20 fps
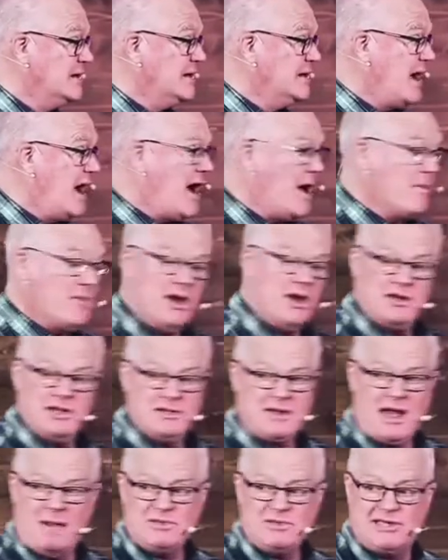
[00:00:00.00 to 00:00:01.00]
I'm going to
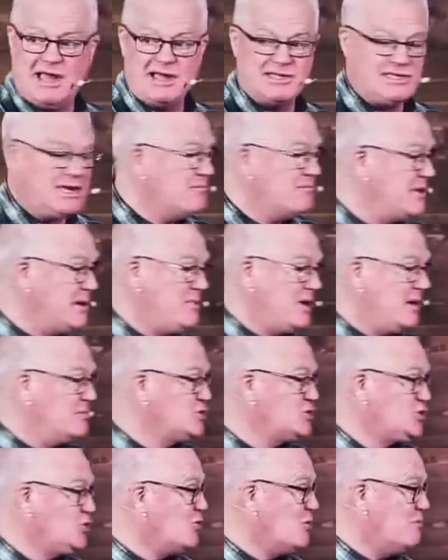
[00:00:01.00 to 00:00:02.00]
upset some people, I'm
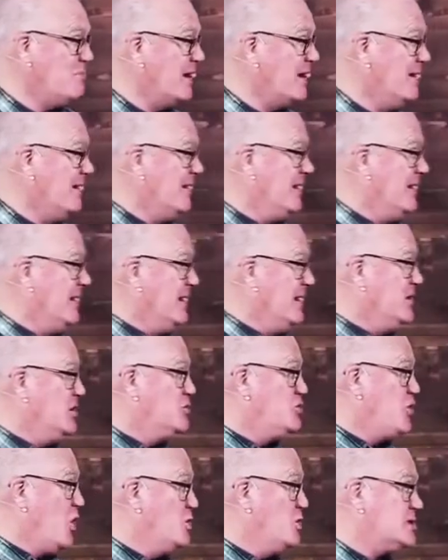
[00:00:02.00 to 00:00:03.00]
sure, but you
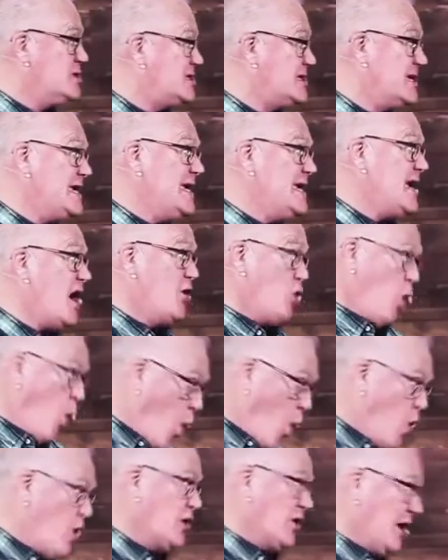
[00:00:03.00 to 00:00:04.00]
don't see an
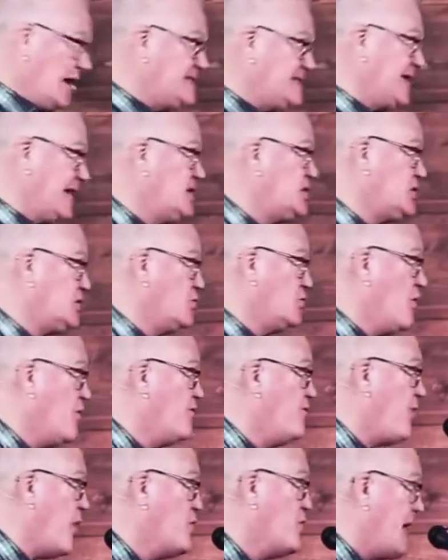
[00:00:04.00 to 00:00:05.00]
organizational
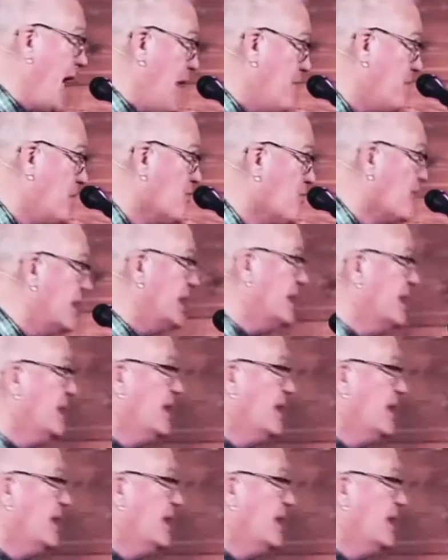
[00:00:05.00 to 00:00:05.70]
vocabulary.